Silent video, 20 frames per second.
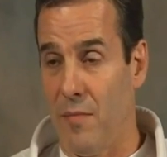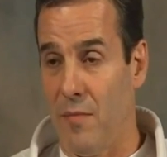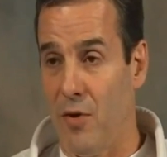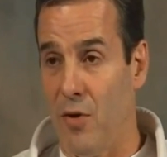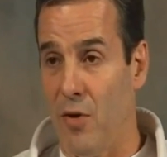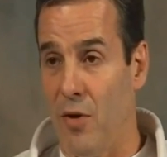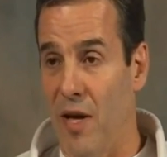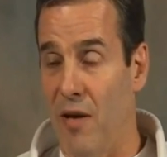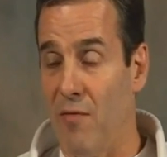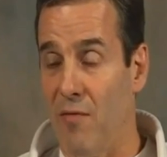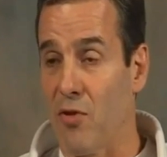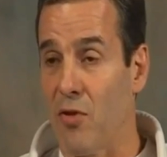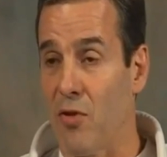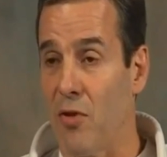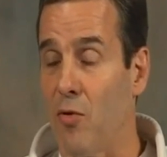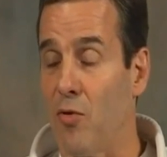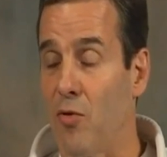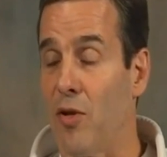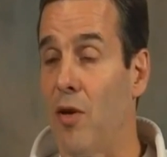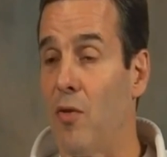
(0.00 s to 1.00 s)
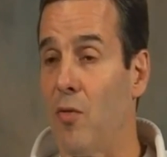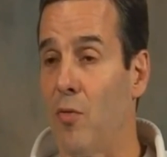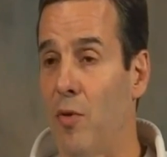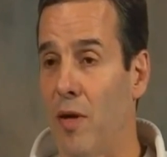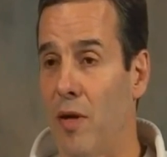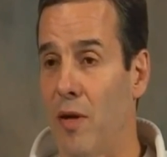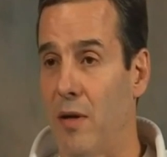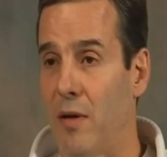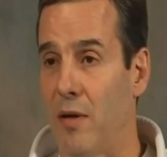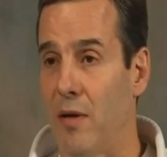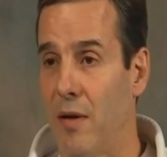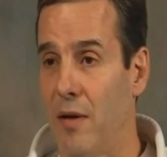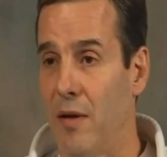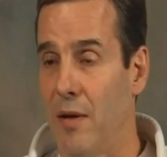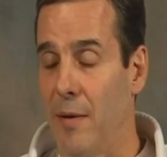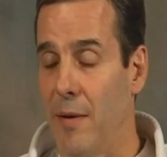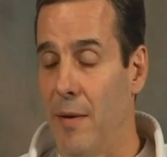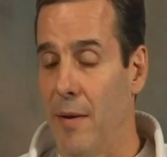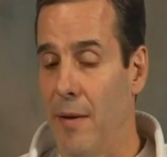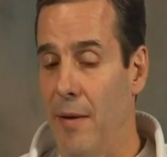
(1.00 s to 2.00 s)
Your level is going to go down quicker.
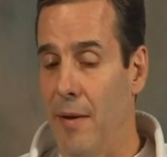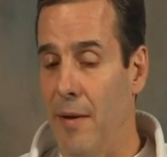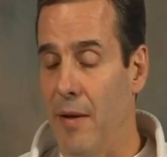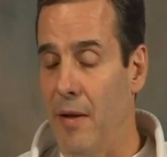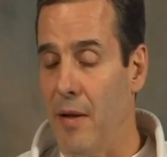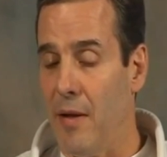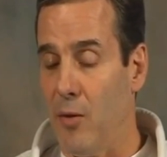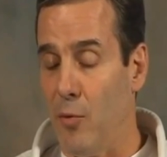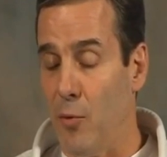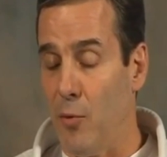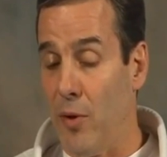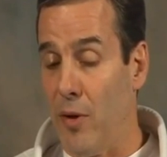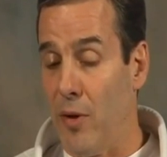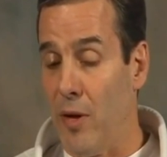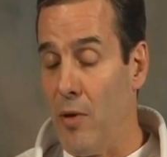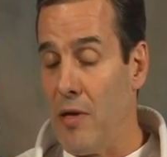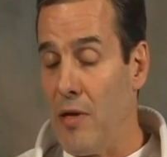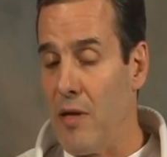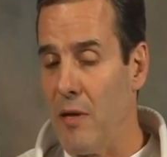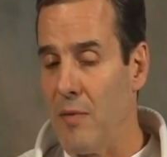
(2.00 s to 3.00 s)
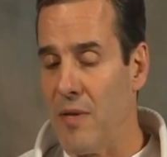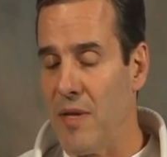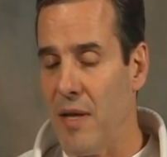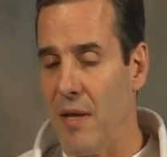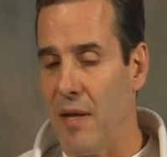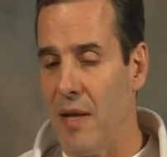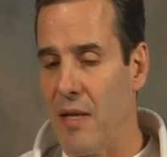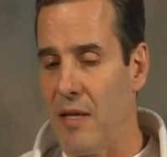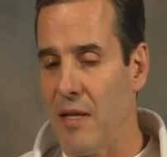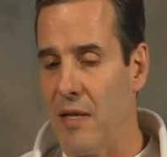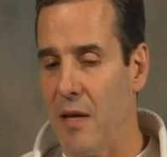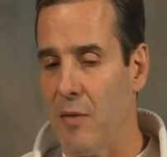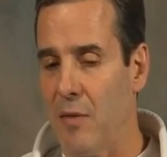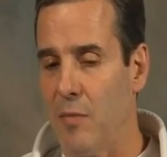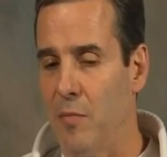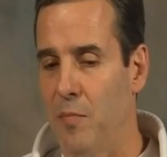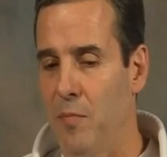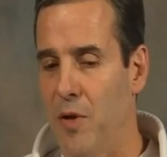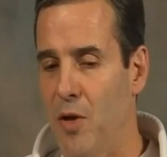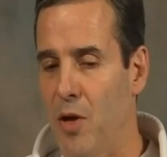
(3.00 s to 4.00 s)
And the reason I'm saying that is
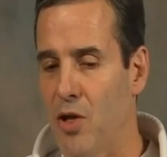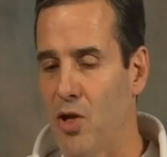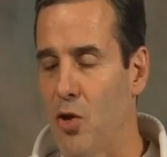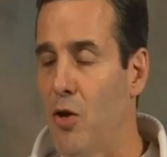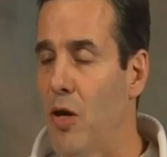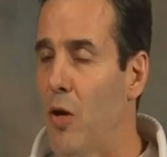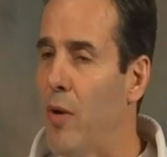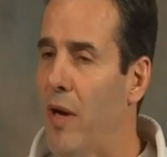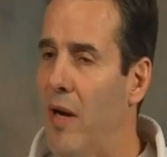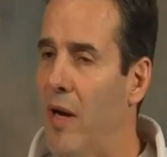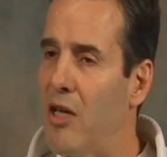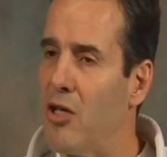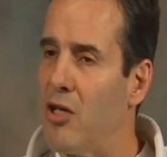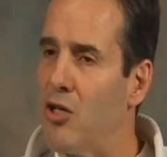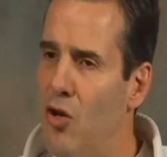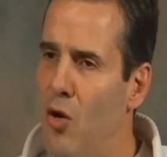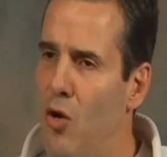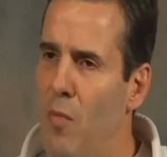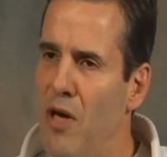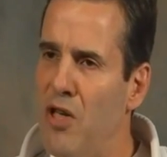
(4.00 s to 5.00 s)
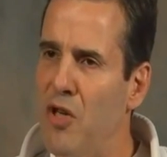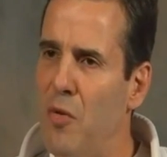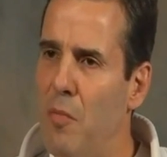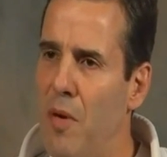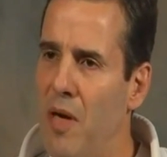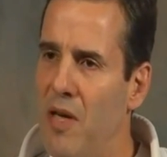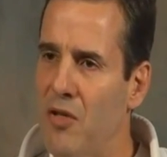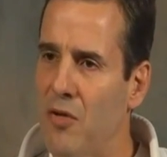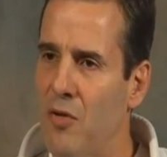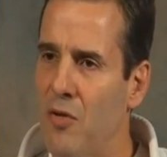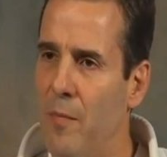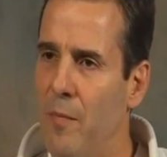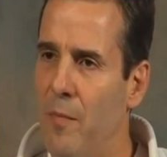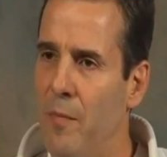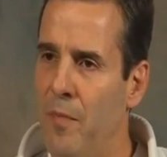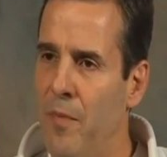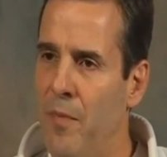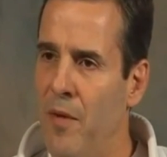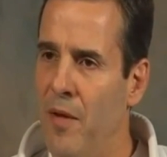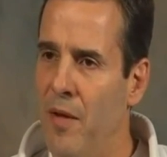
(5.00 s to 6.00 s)
that because you're going to rely so much on muscle,
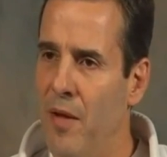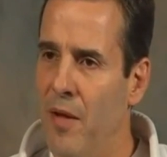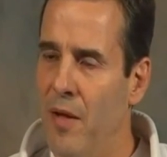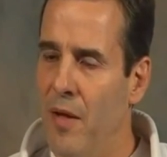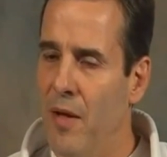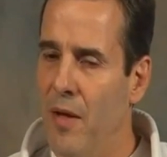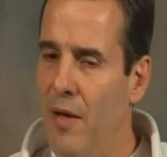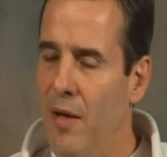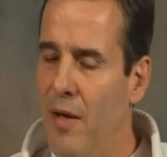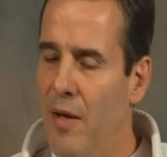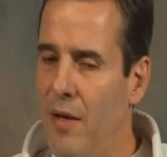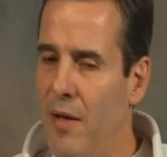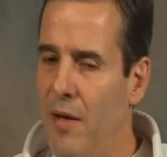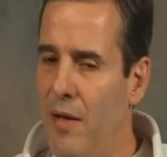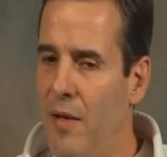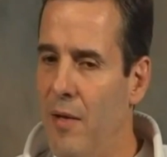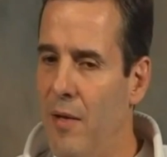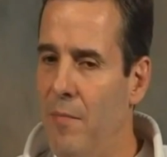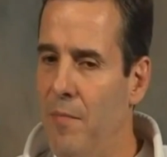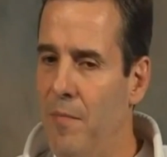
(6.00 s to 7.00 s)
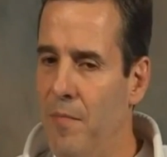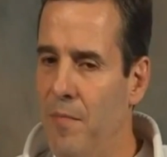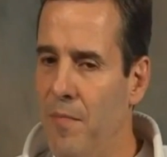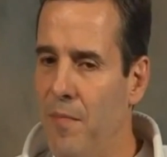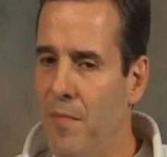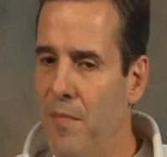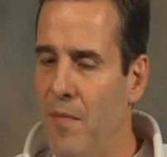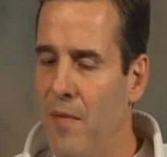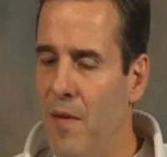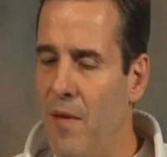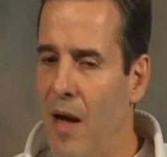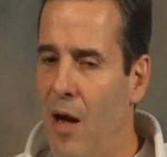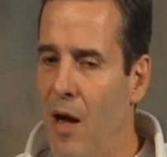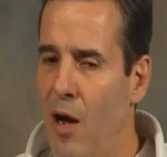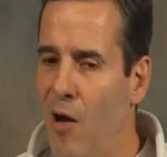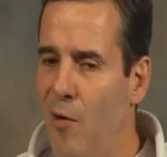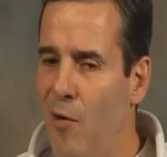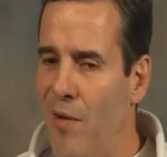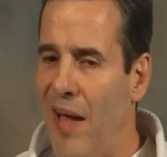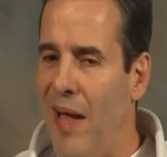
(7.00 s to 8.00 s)
and
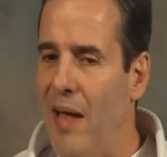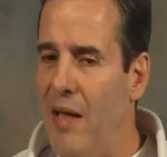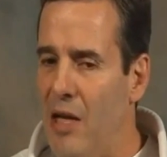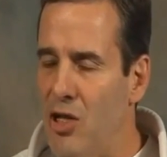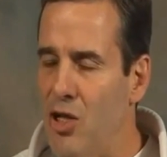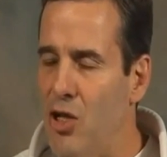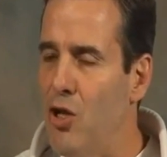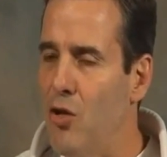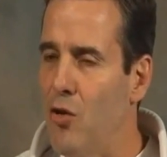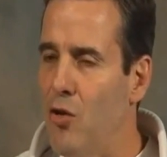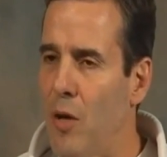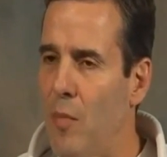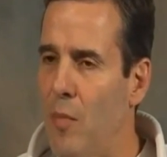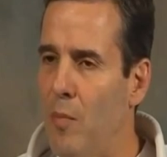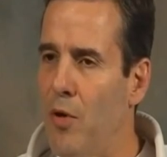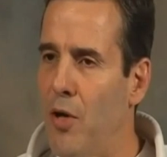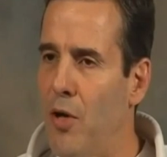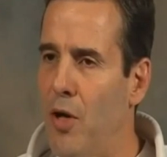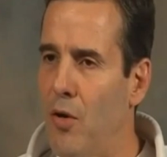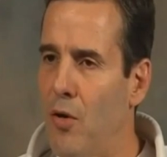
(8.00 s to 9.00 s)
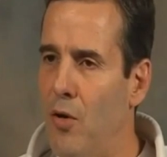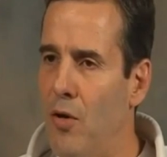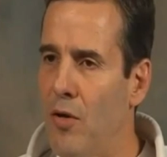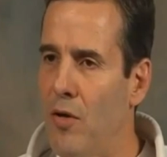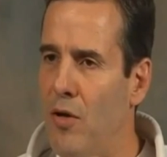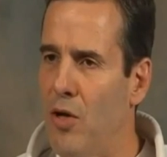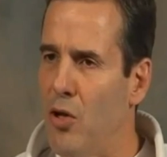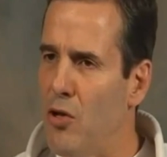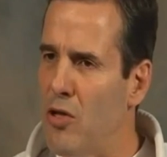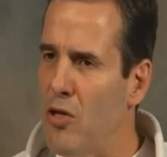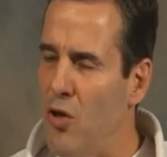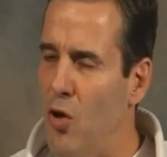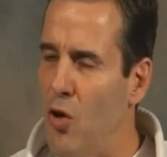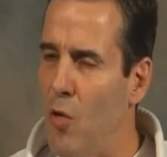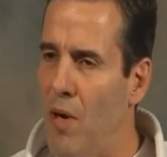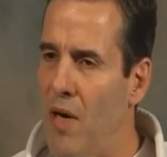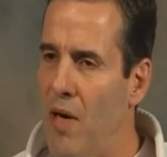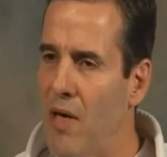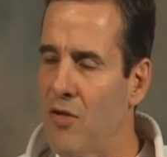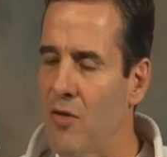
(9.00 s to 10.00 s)
all the energy you're going to put it on using
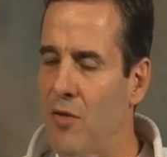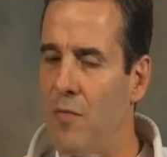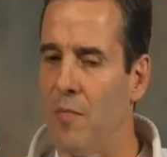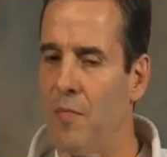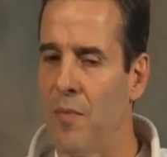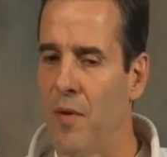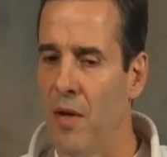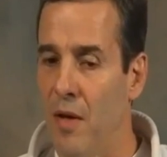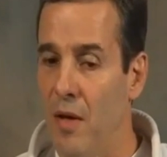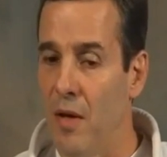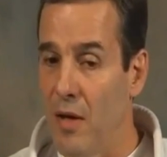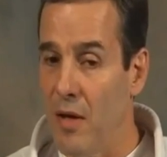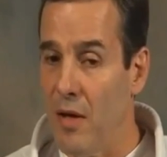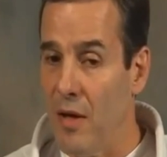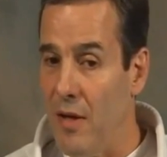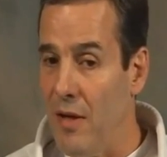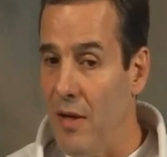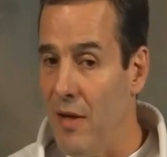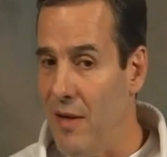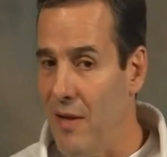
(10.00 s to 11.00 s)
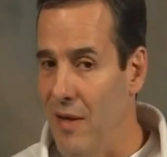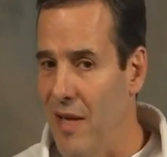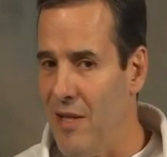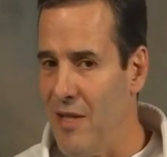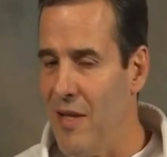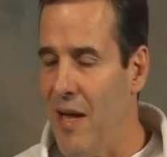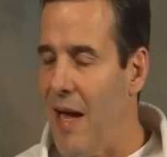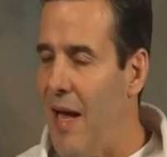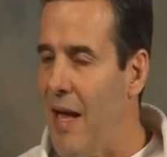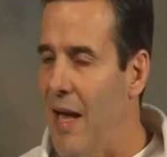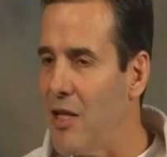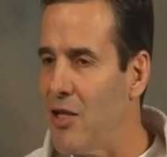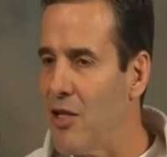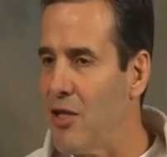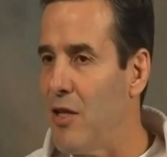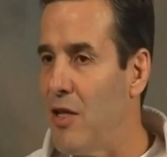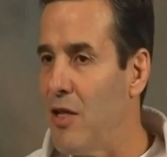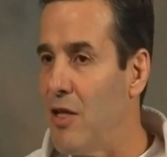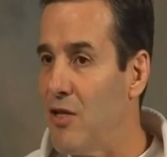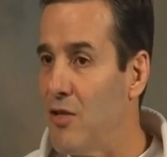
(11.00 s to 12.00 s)
your muscle, and that's the
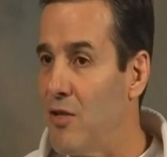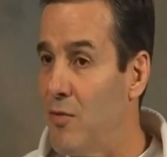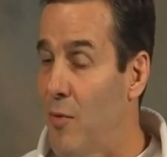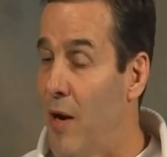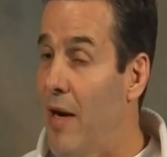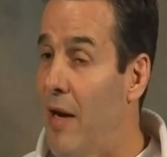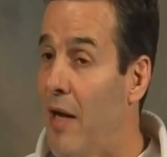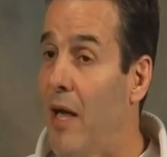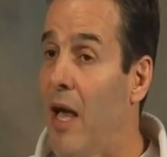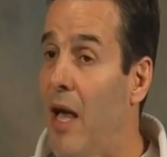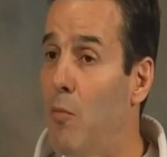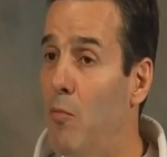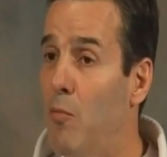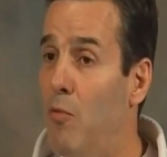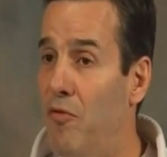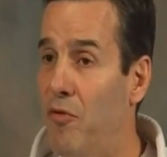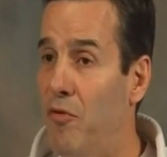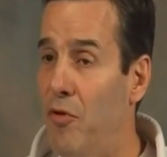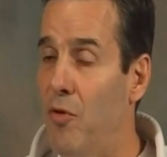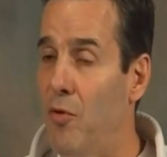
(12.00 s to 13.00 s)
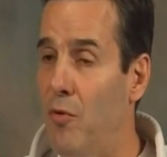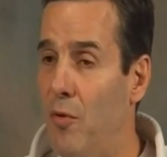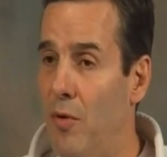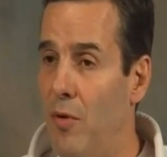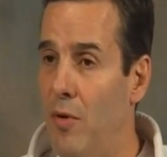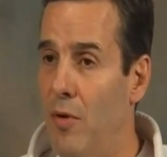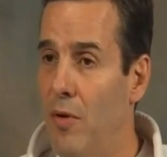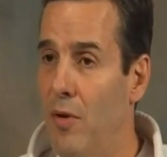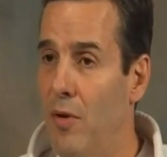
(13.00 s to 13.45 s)
energy is already came with you.